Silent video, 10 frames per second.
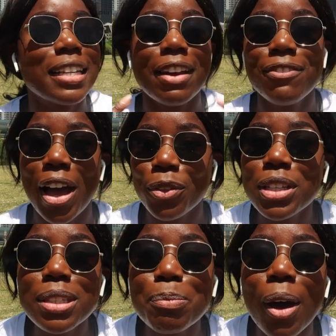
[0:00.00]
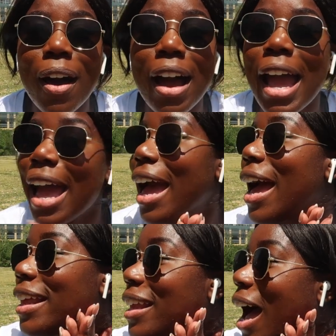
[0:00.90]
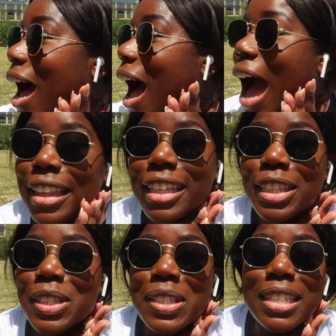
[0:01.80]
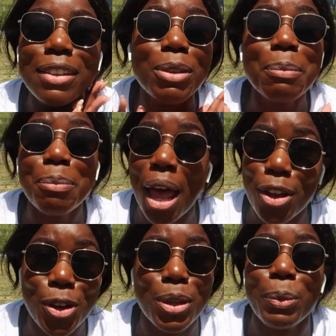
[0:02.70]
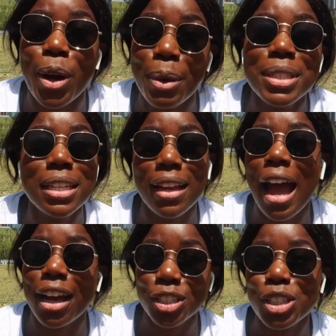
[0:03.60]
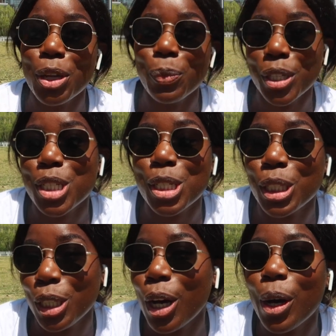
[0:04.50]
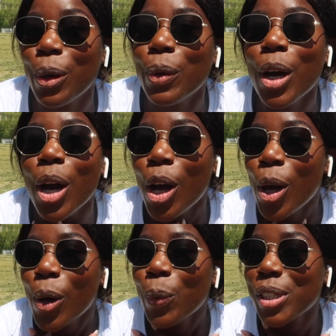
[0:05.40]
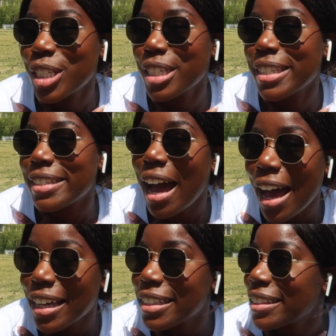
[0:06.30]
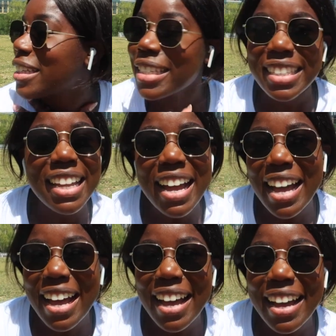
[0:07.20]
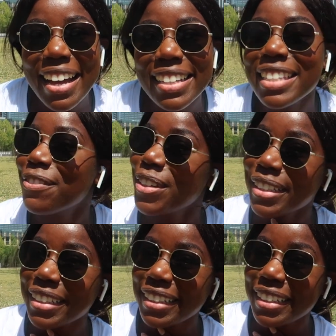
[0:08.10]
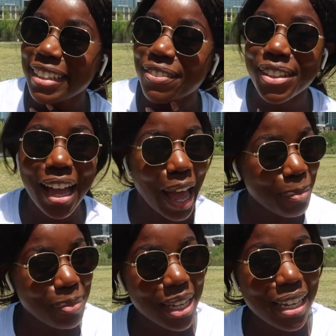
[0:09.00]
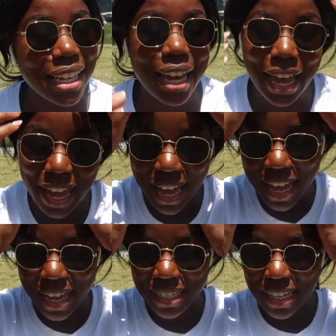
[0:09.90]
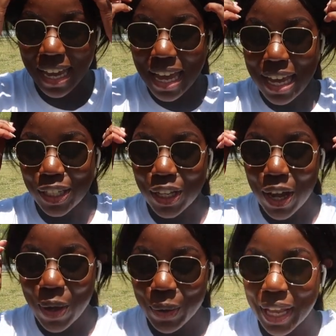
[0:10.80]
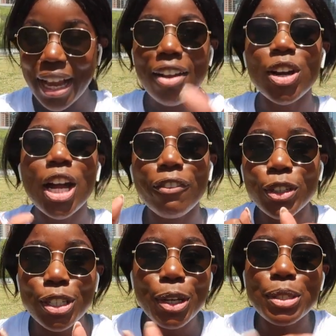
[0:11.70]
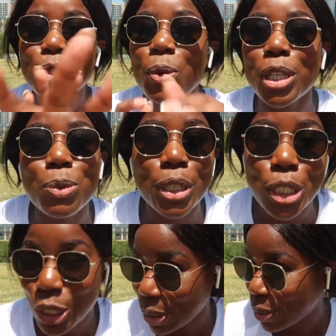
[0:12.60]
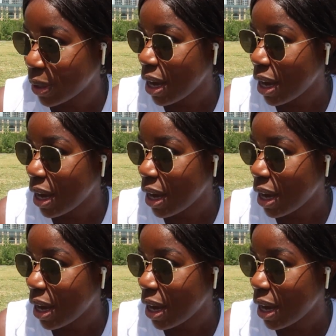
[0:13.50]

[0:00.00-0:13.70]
And I found this spot and I think this is even better than where I was gonna actually originally go, which is nice. This is nice. I feel good, I feel happy. And you know, getting out of our comfort zones in 2022.